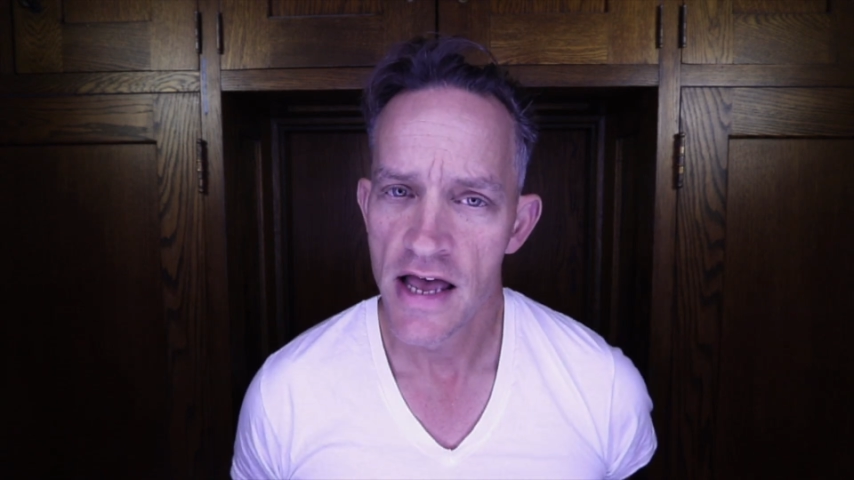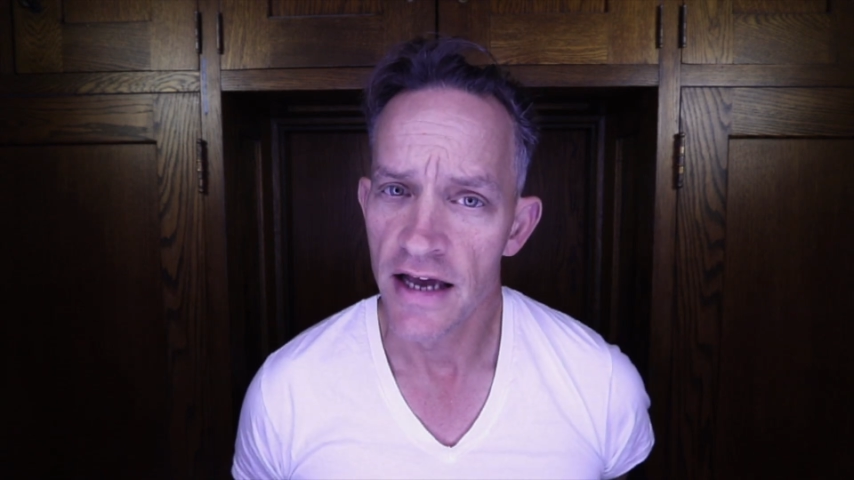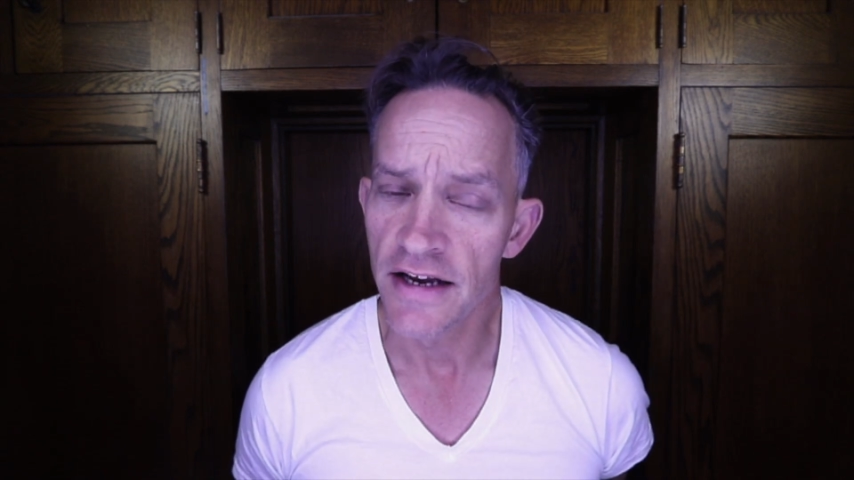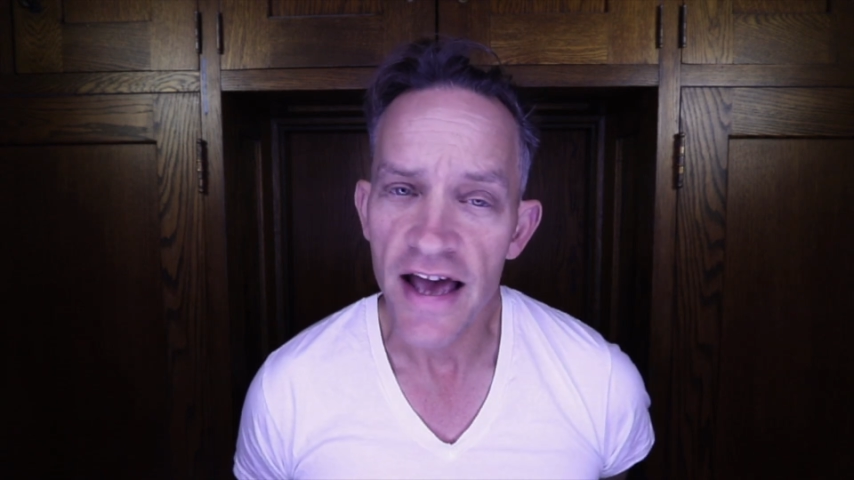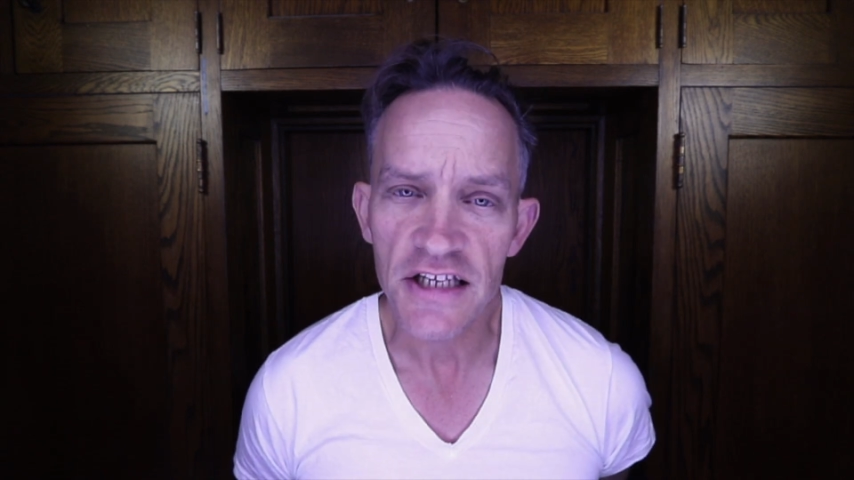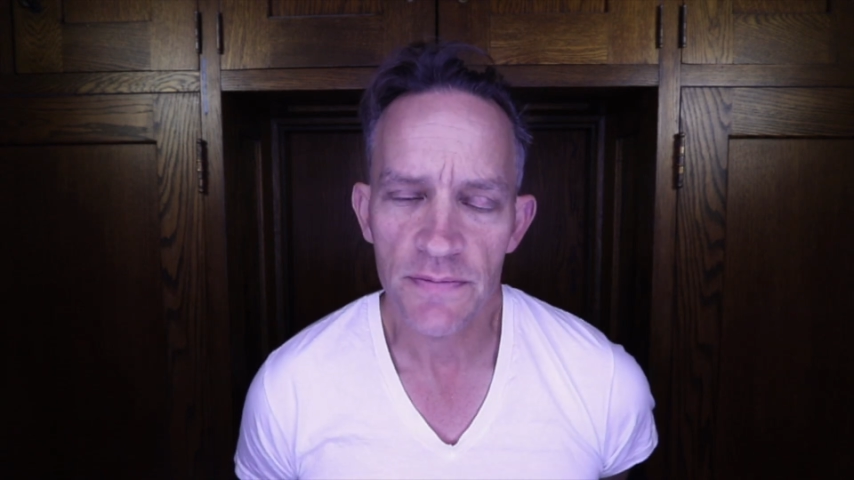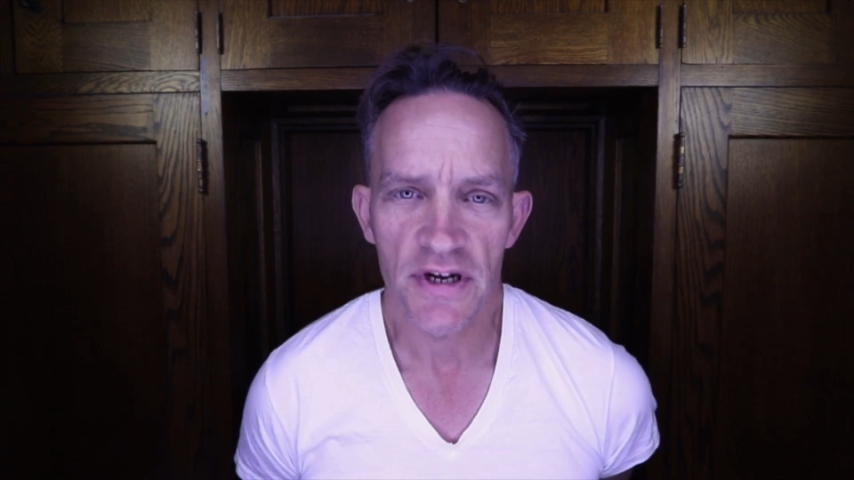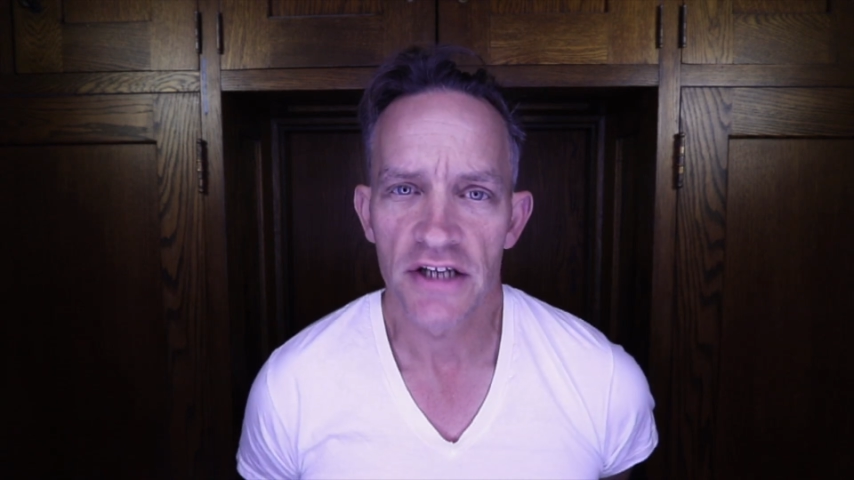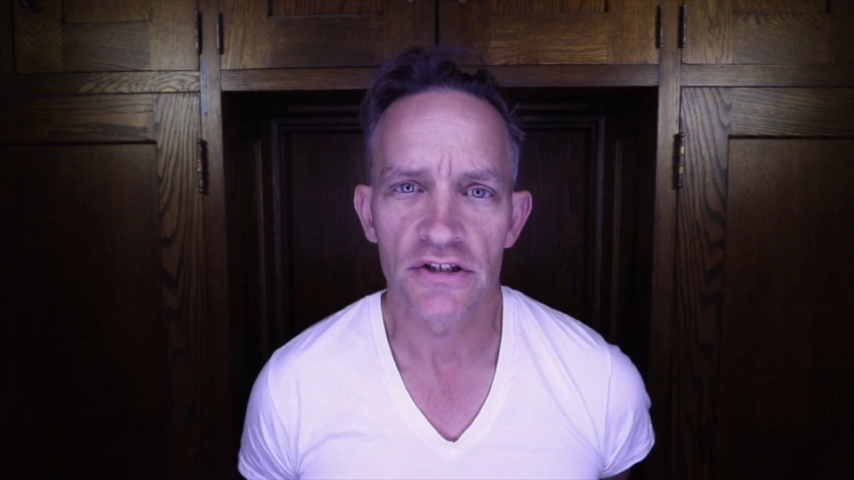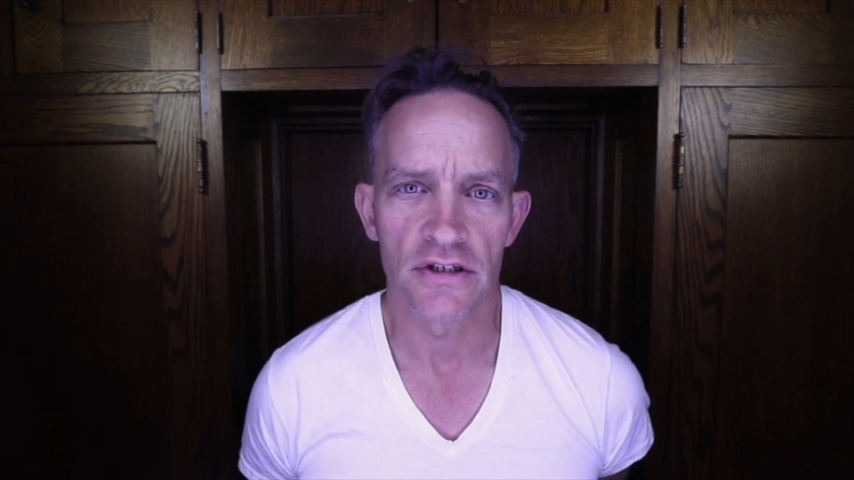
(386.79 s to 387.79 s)
and
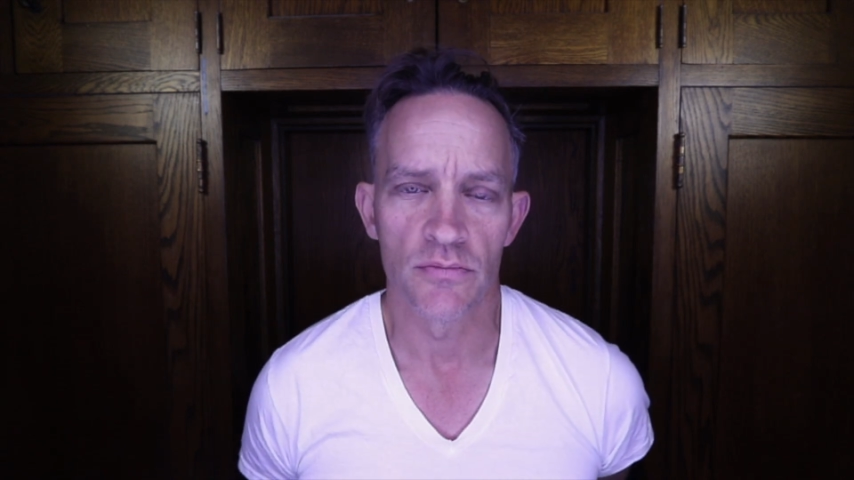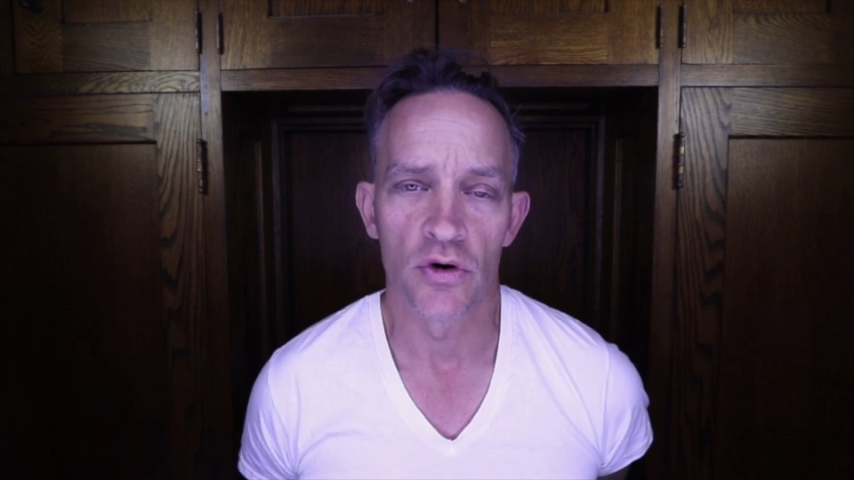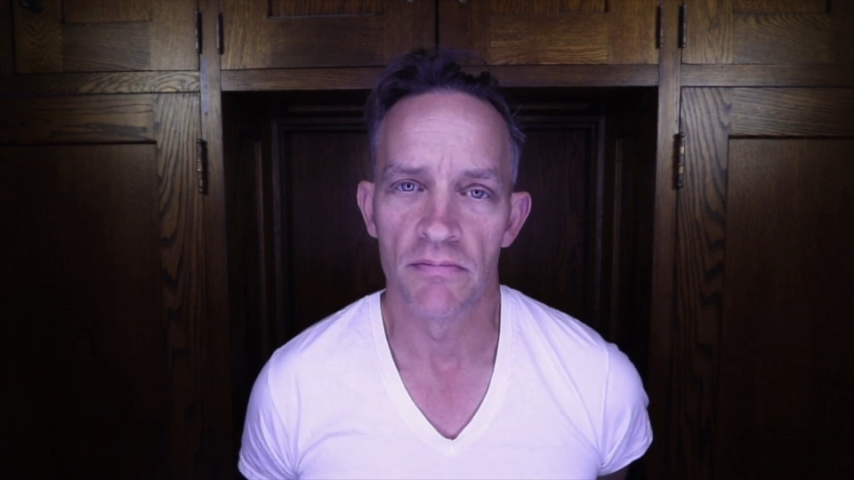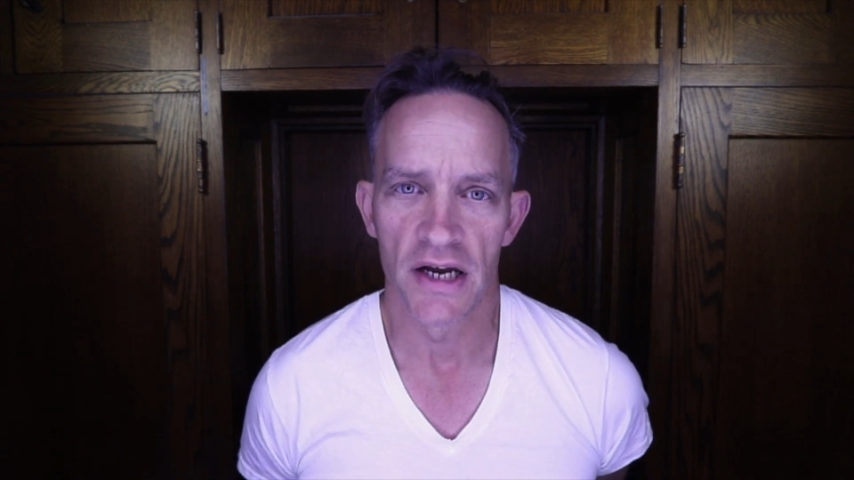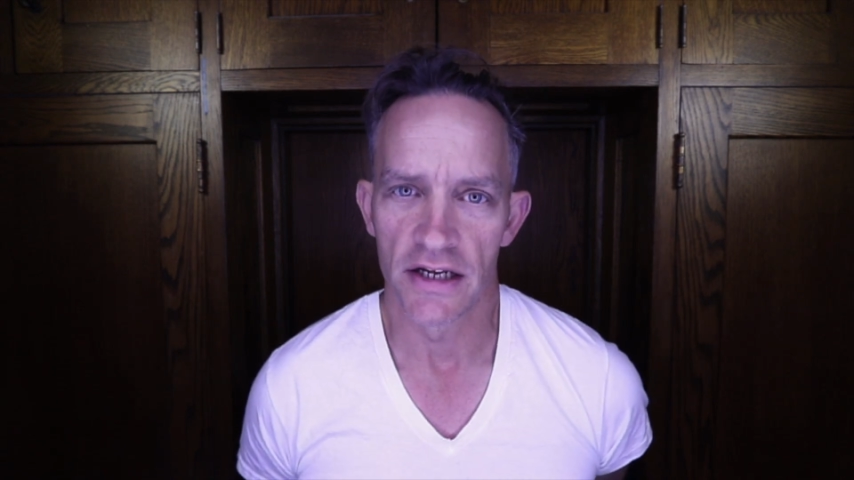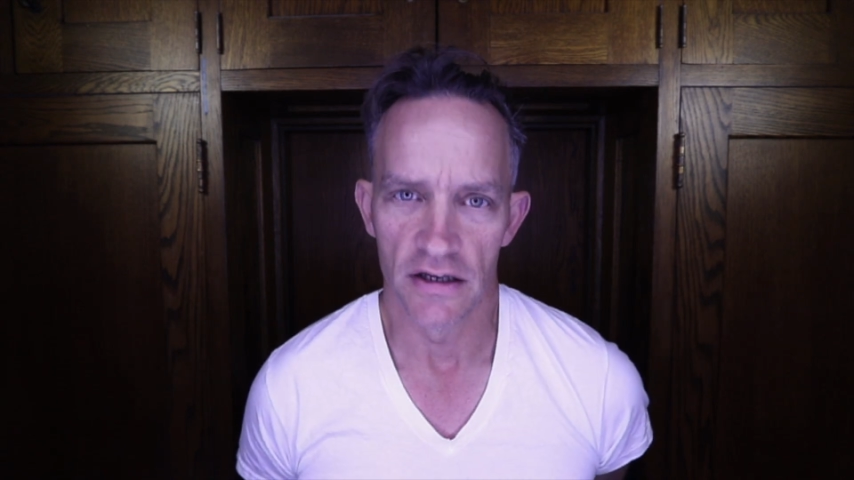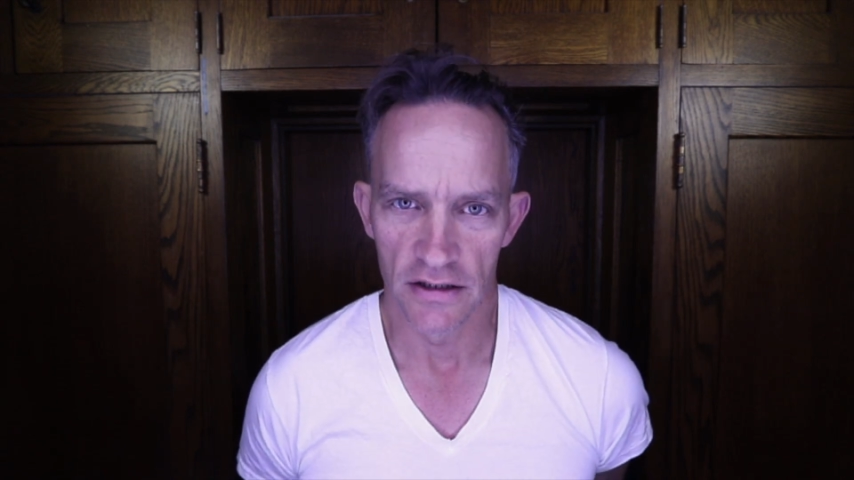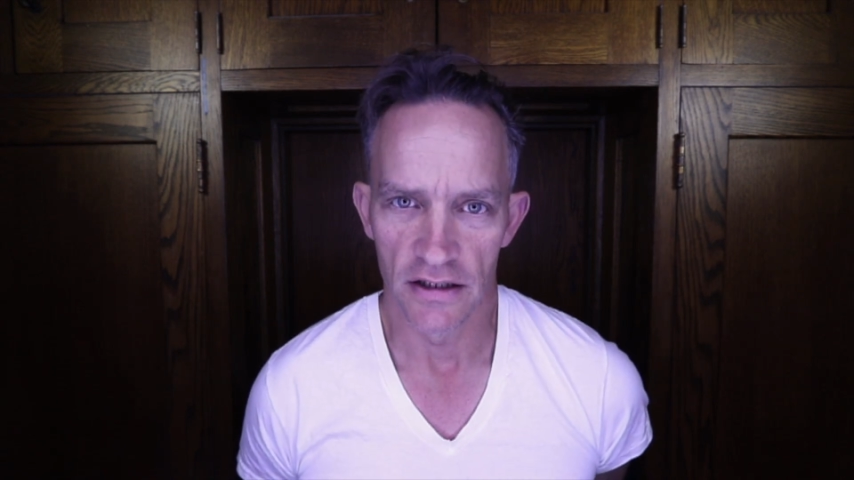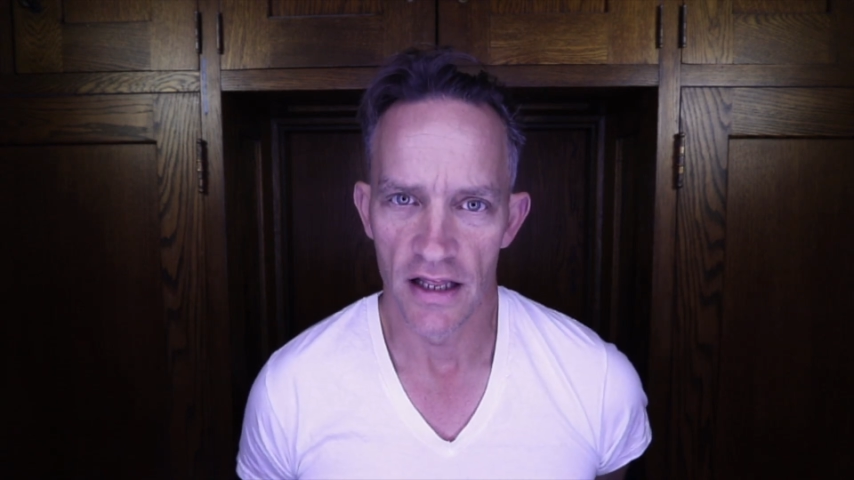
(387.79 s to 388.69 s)
exponentially more money on the